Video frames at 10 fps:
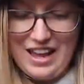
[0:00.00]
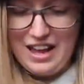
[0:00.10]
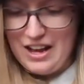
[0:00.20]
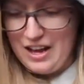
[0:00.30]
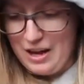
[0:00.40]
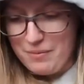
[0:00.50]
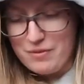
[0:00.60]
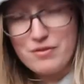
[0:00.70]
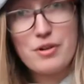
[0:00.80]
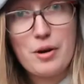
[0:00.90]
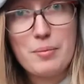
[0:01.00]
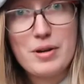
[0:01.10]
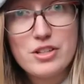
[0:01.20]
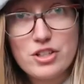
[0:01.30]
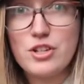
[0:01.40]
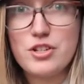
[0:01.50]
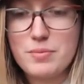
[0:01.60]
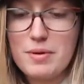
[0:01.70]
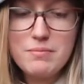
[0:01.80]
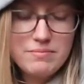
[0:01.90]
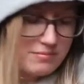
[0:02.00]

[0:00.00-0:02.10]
um, from Josh's mum.